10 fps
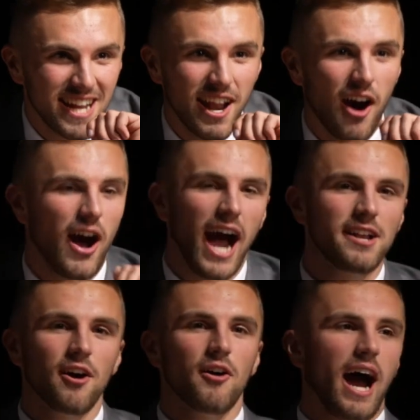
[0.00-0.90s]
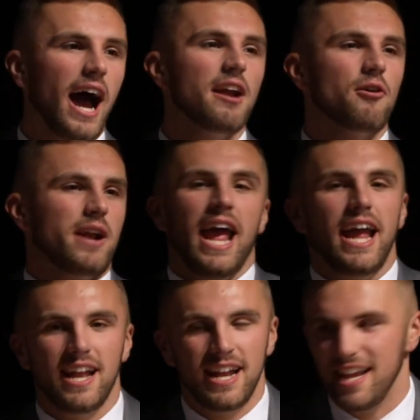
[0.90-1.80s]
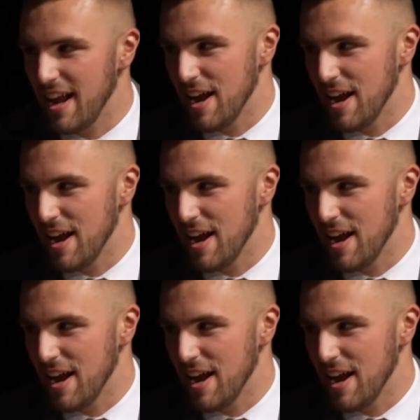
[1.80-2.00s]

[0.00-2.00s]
no. I don't. I don't hate any